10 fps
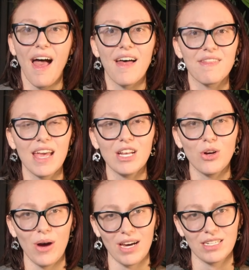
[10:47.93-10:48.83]
and they
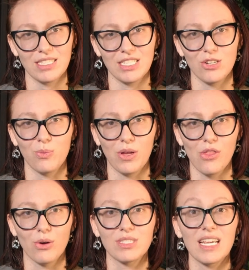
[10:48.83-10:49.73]
know how to deal with
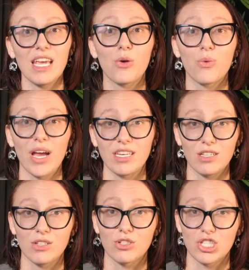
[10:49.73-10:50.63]
those
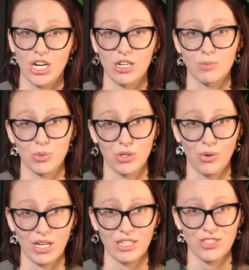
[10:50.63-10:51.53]
irregular charitable
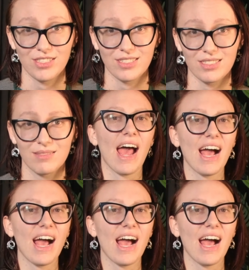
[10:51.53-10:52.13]
donations.